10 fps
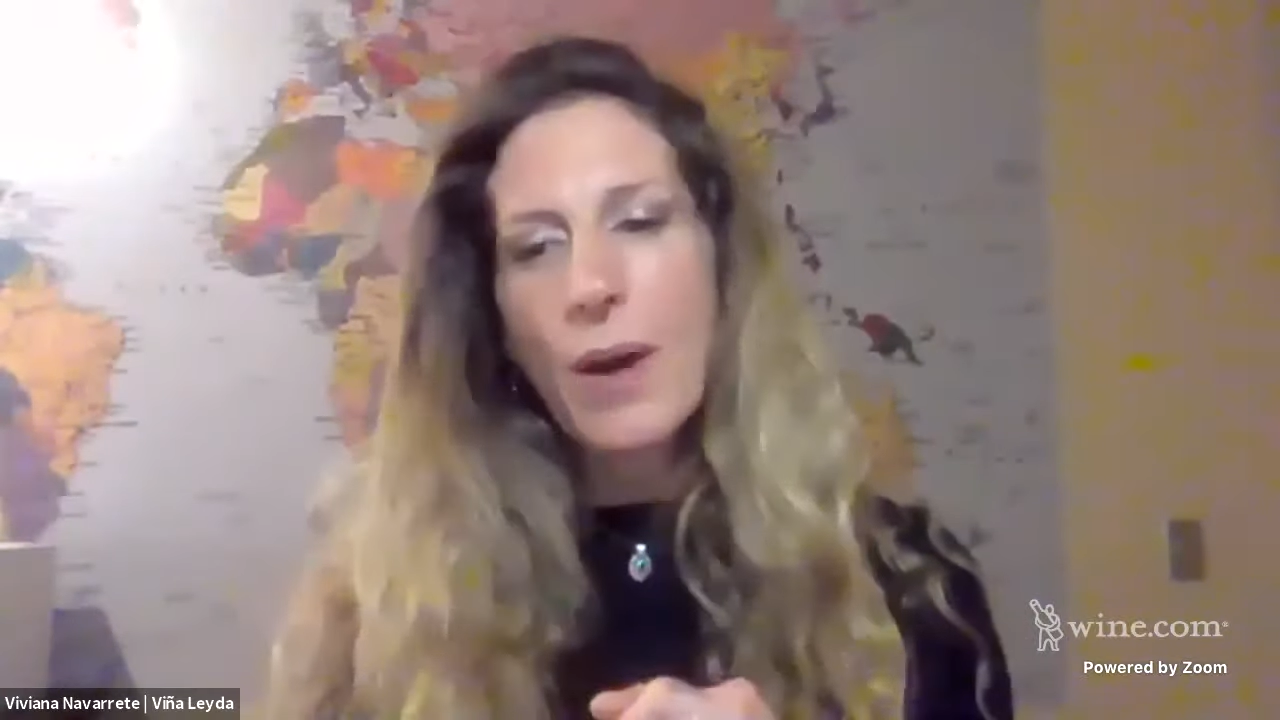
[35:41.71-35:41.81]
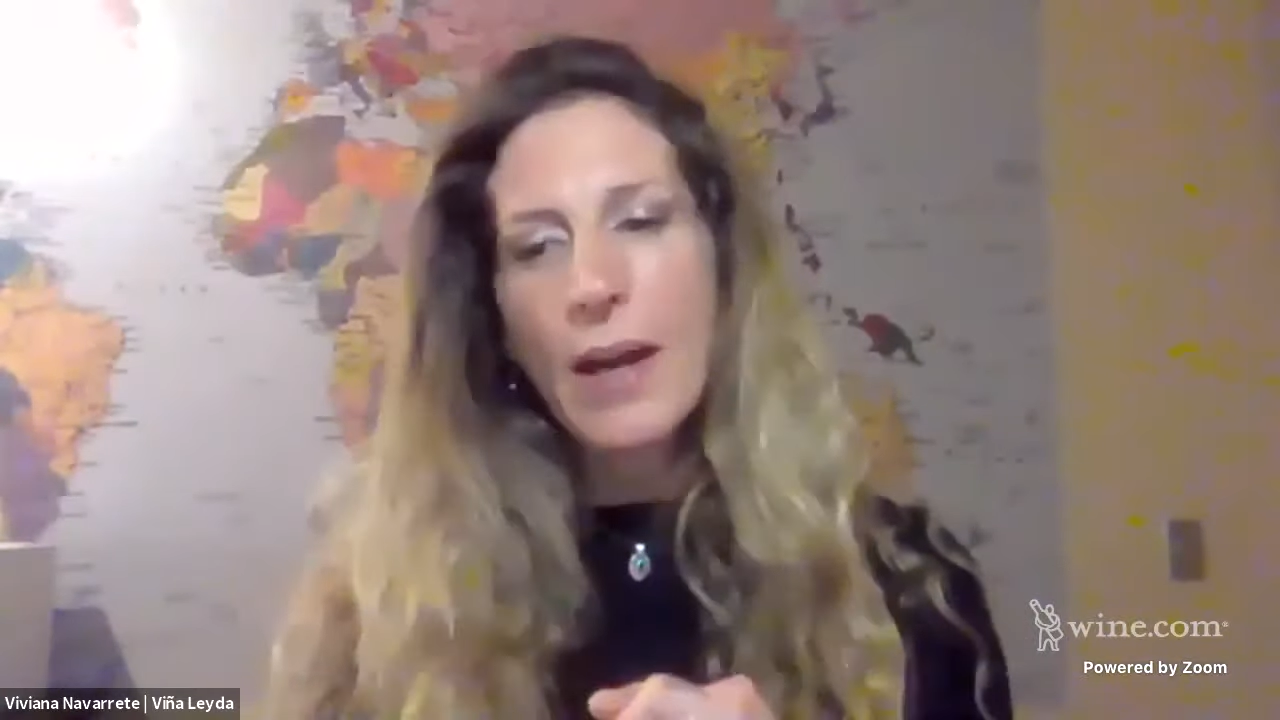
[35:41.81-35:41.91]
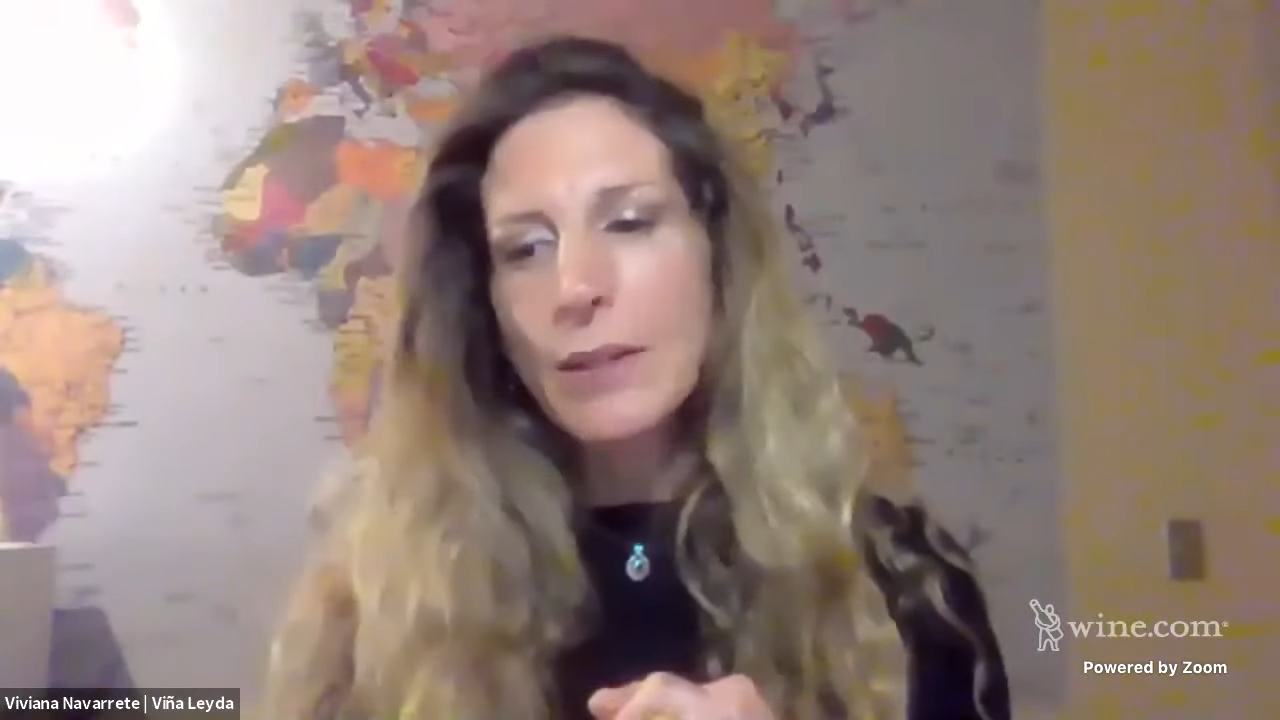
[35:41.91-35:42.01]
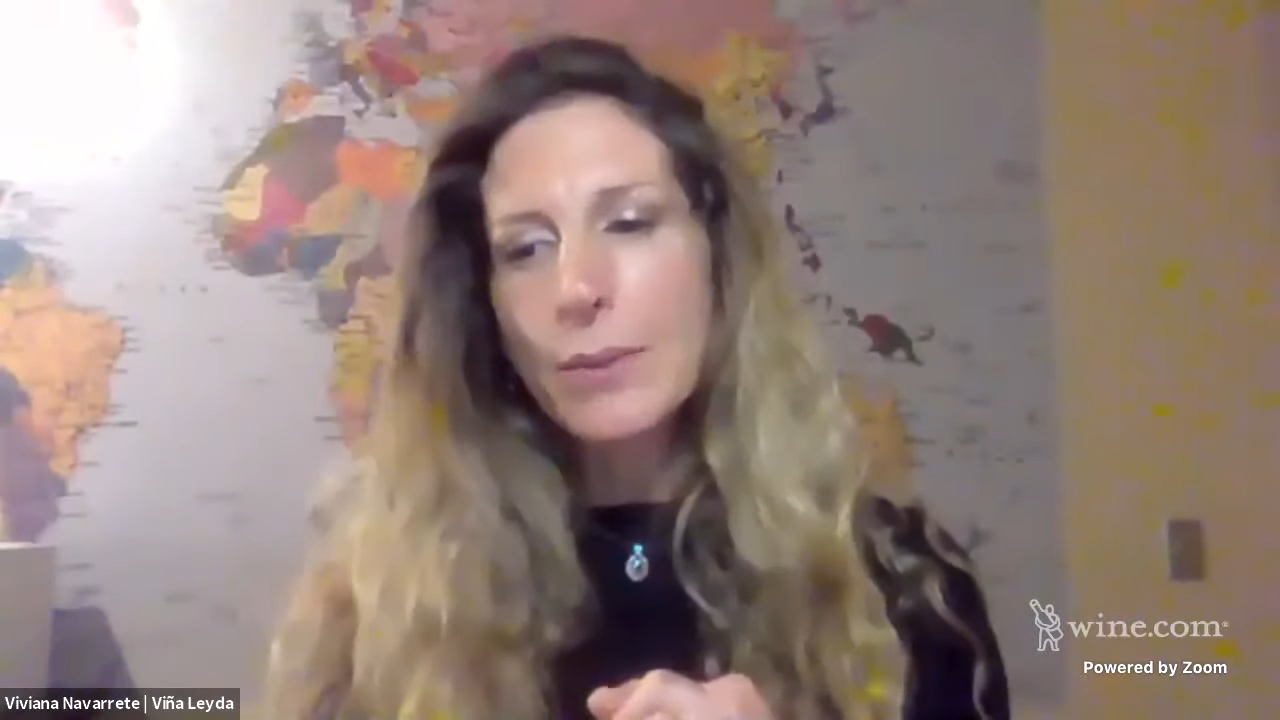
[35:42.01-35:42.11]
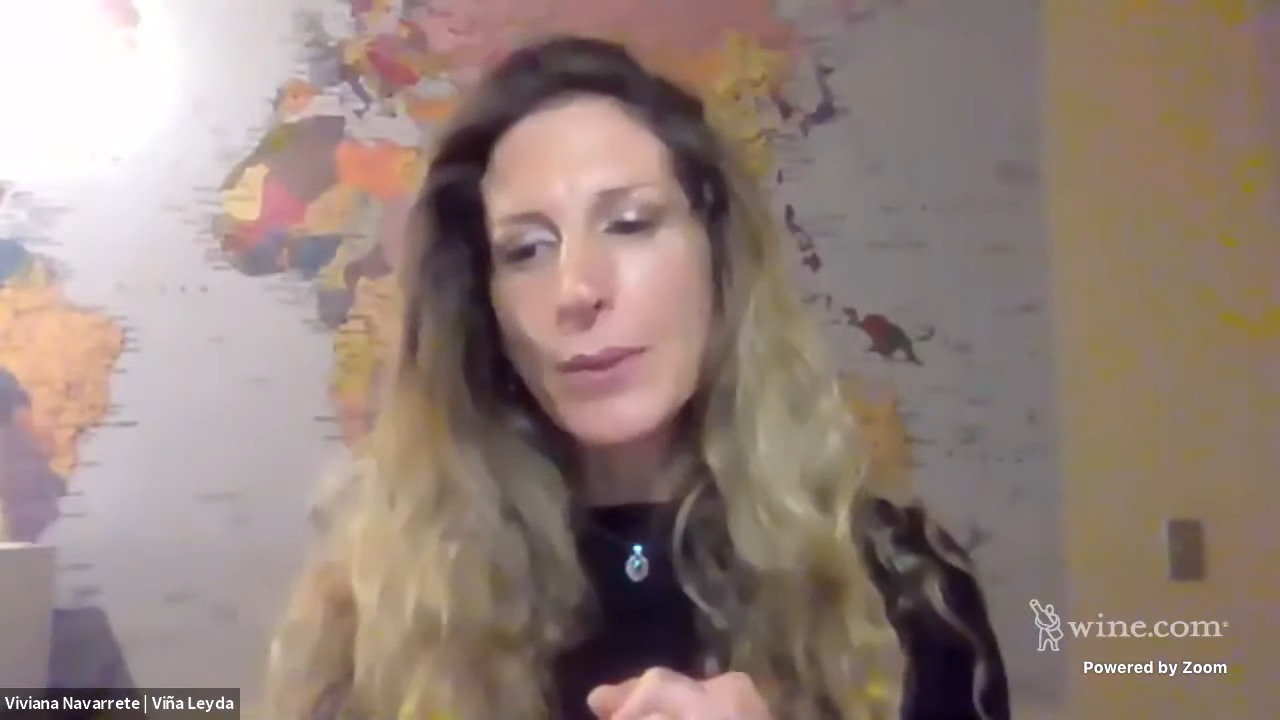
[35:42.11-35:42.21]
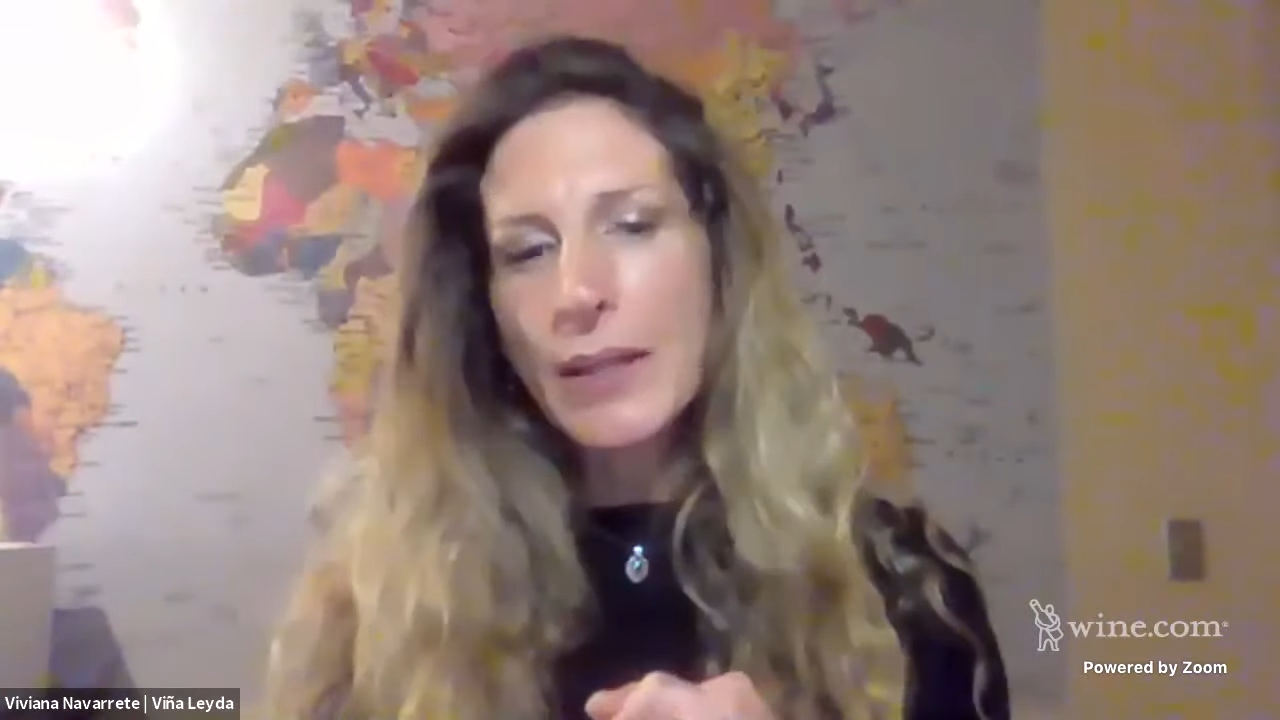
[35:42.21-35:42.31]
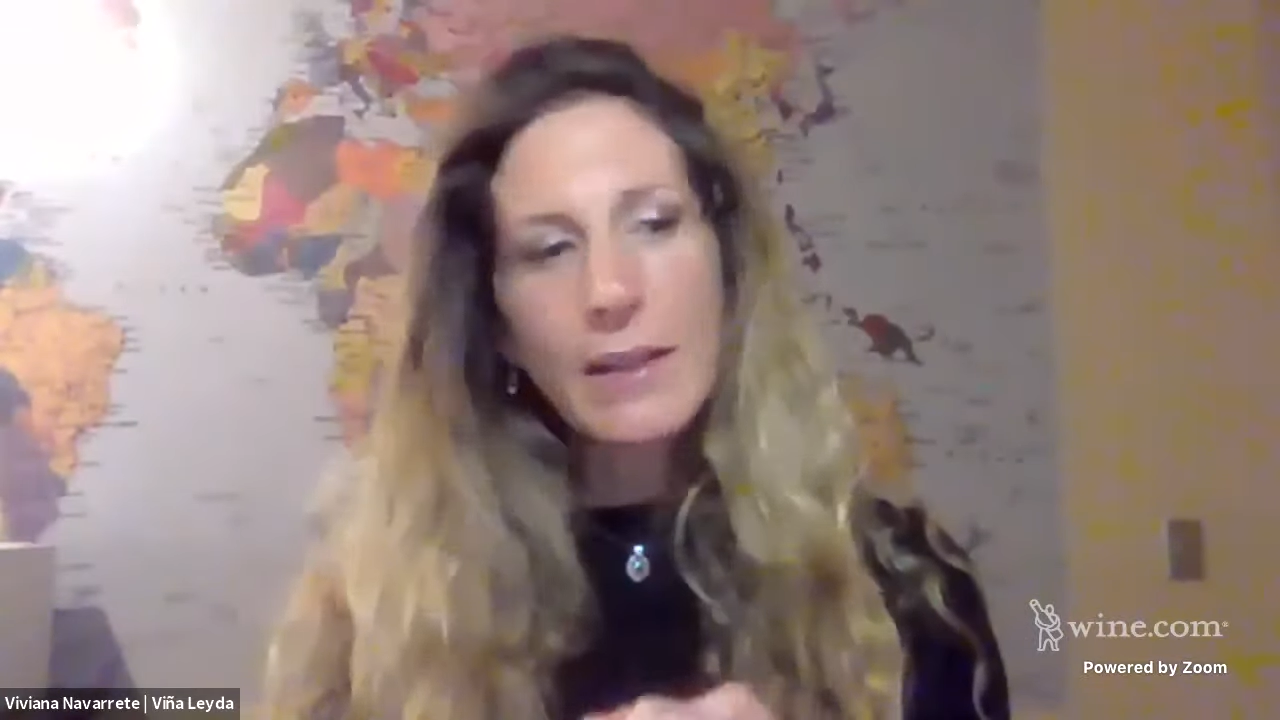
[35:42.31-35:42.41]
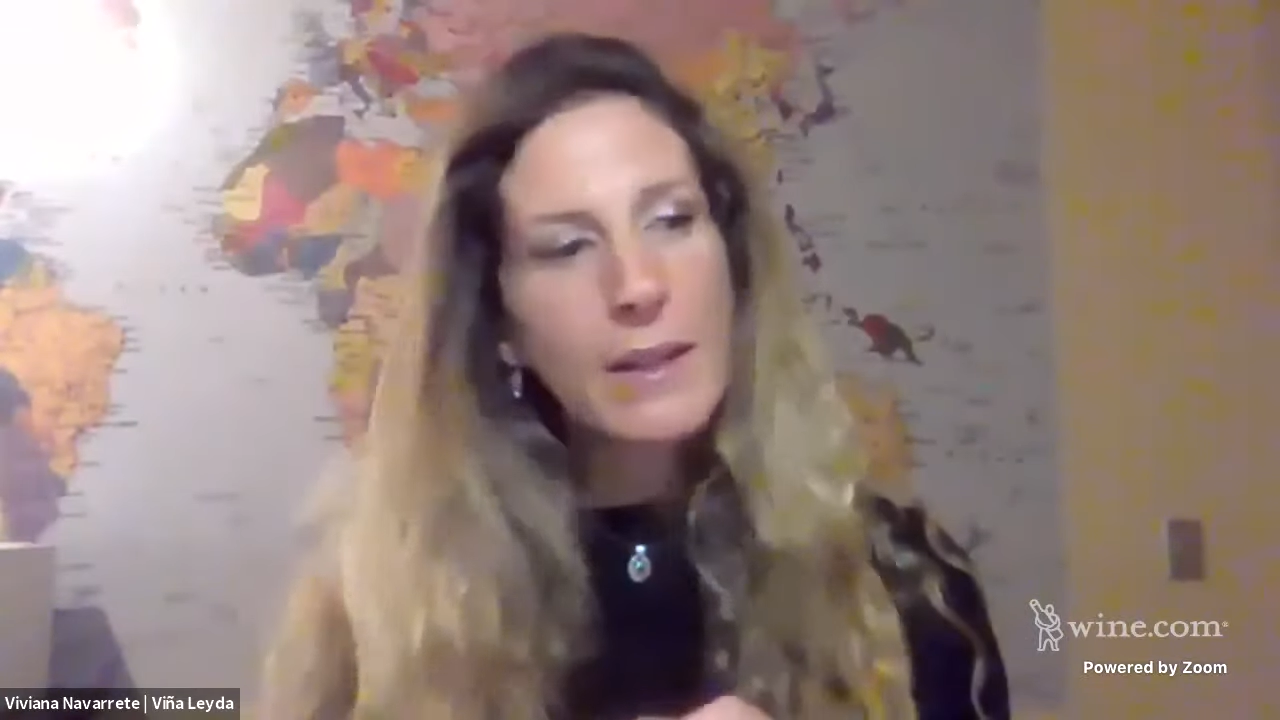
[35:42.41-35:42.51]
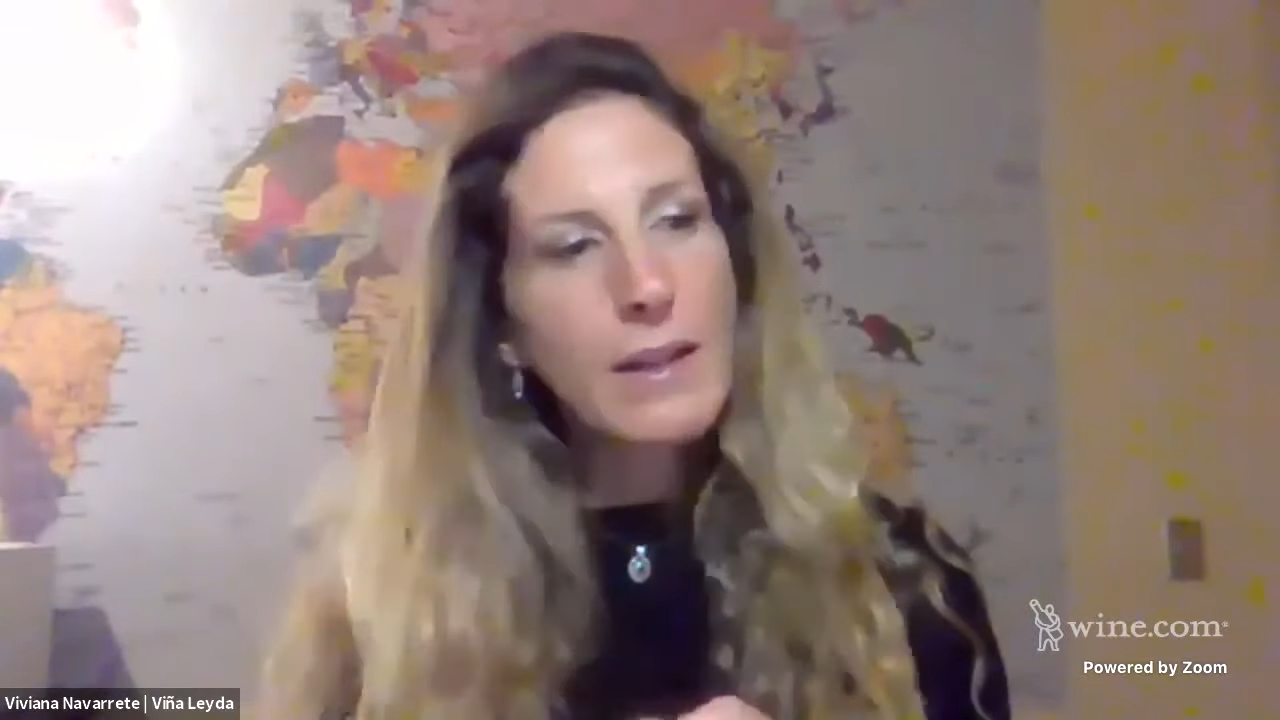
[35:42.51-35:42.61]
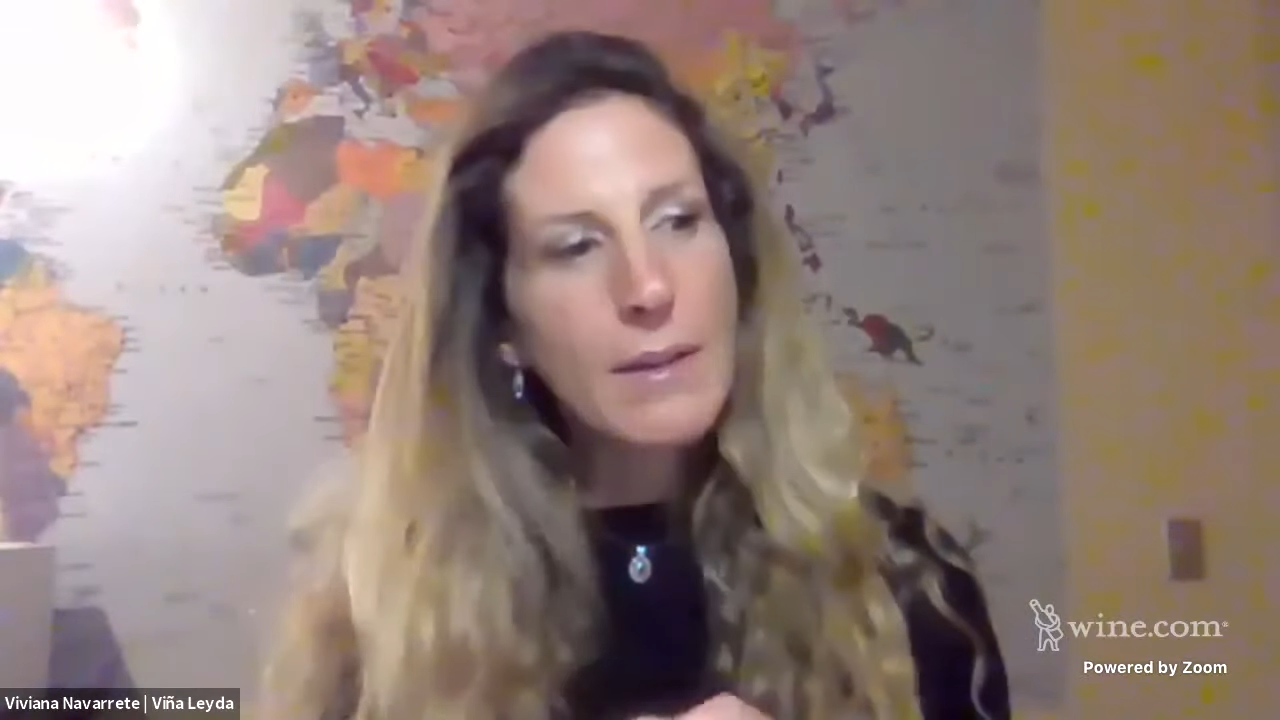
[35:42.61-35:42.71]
Winery,